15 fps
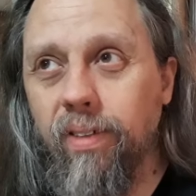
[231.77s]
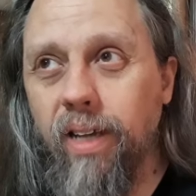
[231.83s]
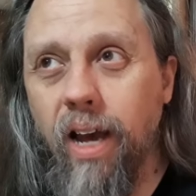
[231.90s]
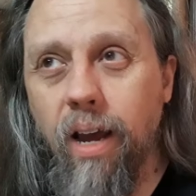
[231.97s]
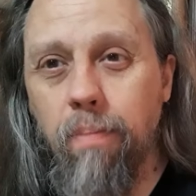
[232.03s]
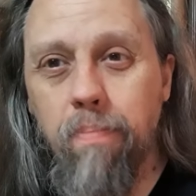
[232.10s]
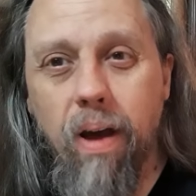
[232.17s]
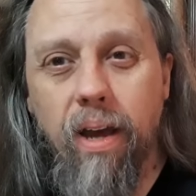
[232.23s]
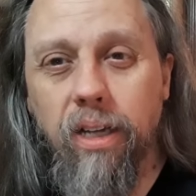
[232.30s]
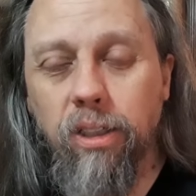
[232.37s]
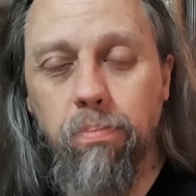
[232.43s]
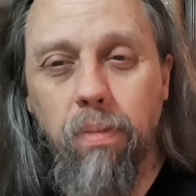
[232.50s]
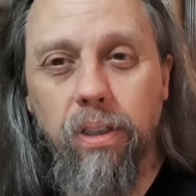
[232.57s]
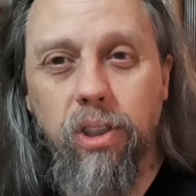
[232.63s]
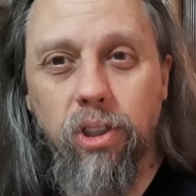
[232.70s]
got about
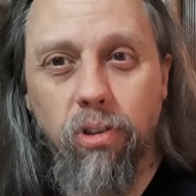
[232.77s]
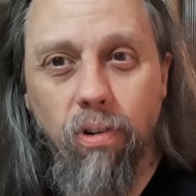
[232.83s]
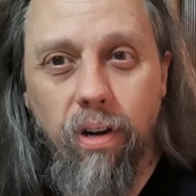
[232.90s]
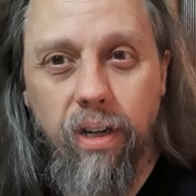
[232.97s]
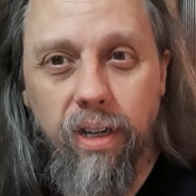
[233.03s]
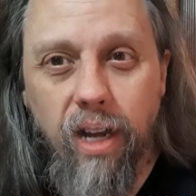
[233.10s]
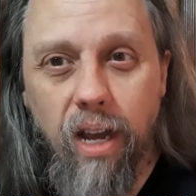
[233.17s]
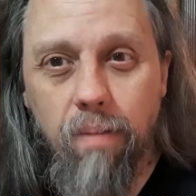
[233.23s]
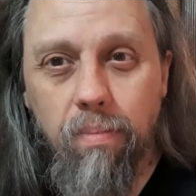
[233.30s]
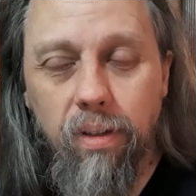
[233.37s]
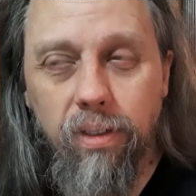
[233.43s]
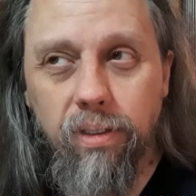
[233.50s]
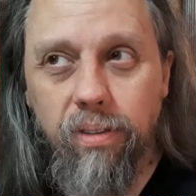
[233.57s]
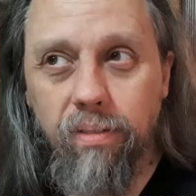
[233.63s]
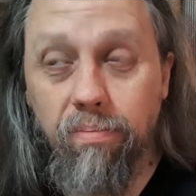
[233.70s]
as much screen time
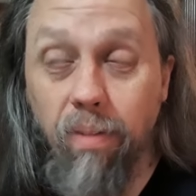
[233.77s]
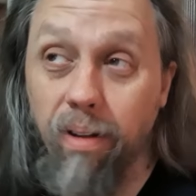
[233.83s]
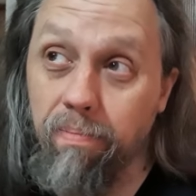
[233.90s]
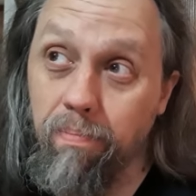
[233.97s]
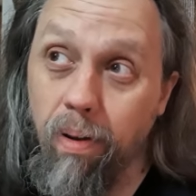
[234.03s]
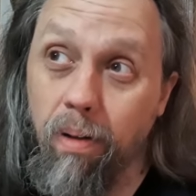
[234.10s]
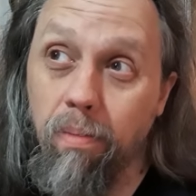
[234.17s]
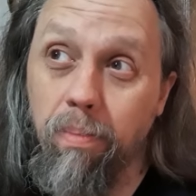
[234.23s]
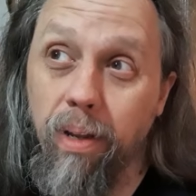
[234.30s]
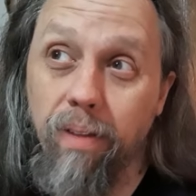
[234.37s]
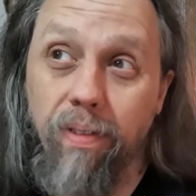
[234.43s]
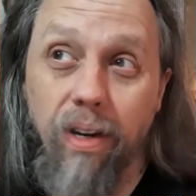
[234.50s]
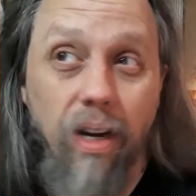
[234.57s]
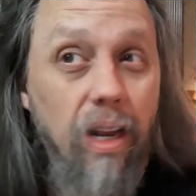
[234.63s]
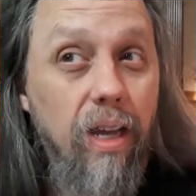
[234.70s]
as, well, probably
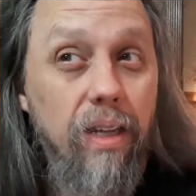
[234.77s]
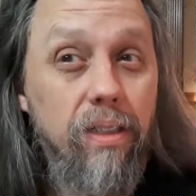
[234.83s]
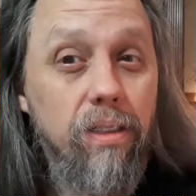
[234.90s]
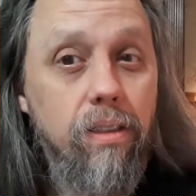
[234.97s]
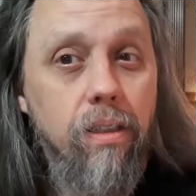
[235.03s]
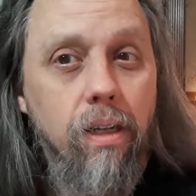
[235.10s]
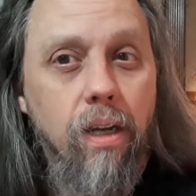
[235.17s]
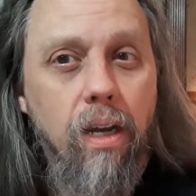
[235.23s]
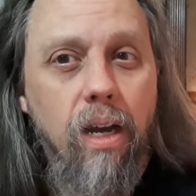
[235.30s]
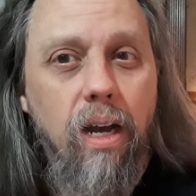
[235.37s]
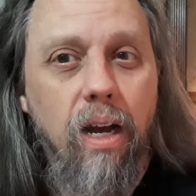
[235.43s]
even less,